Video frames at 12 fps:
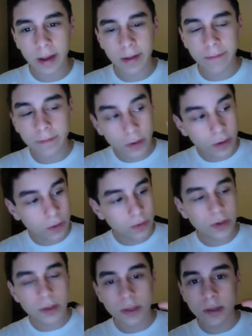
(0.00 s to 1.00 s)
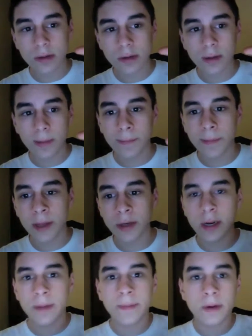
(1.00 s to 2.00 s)
If you do, you just pinch it
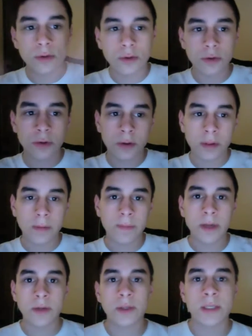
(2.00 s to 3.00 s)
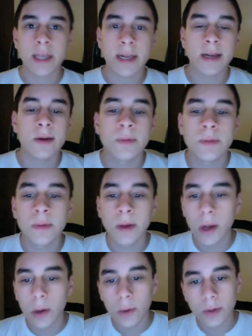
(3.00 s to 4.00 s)
up and it'll show all the pictures in that album,
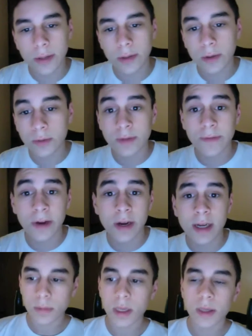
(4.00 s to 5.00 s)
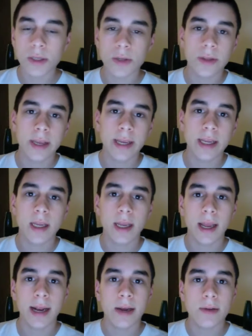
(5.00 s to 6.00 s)
which I thought was very nice. So they
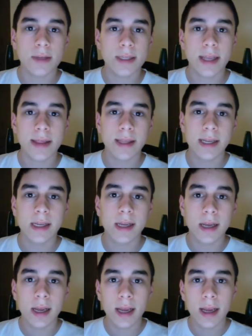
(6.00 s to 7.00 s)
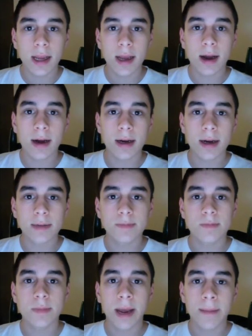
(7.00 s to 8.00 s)
announced that the
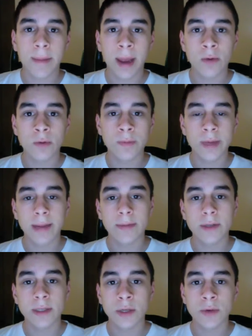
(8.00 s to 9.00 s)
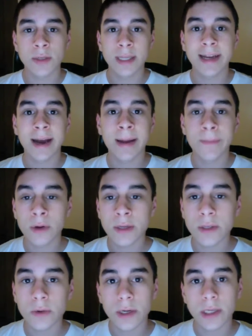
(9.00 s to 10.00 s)
iPad will be able to use the iBook
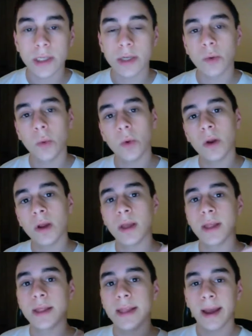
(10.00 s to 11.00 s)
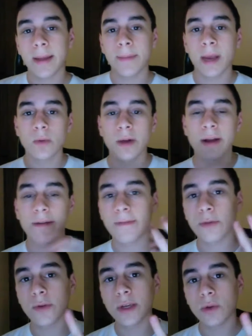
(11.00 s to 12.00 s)
store. So the iPad will have
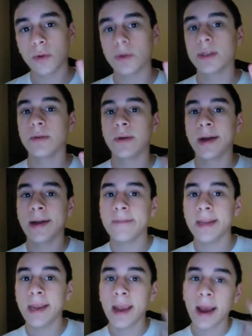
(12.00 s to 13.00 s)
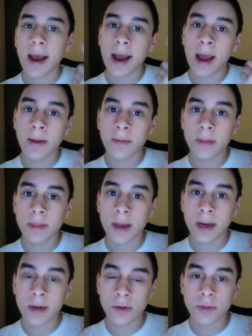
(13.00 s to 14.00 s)
3 stores. It'll have the
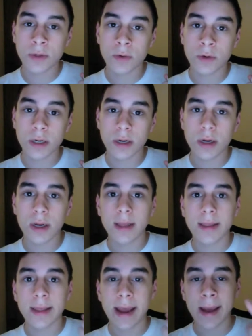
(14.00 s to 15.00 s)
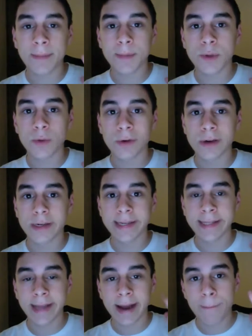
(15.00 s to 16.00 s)
iTunes store, the App Store, and
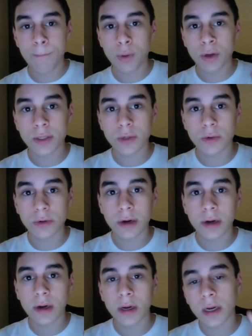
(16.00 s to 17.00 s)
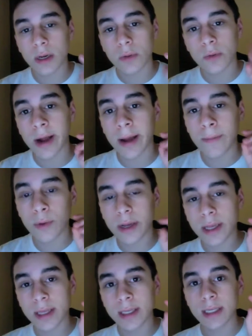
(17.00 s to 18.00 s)
the iBook store. What iBook
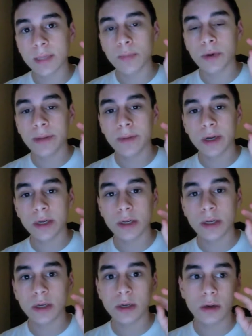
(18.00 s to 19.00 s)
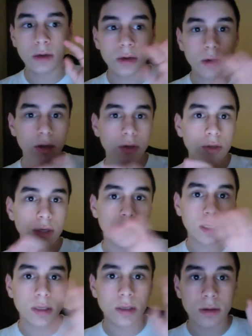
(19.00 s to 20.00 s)
is, it's pretty much
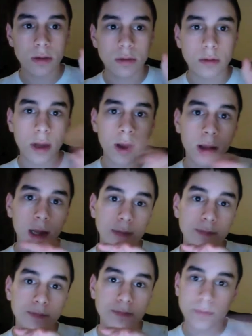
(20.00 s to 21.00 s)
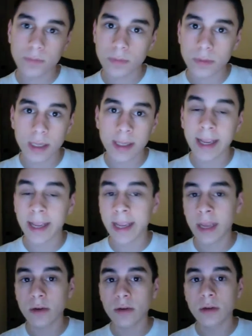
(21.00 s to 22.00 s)
just like a
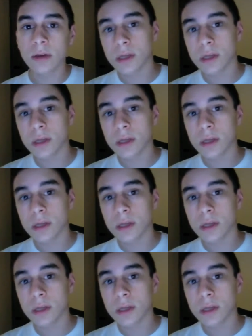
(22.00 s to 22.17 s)
Kindle.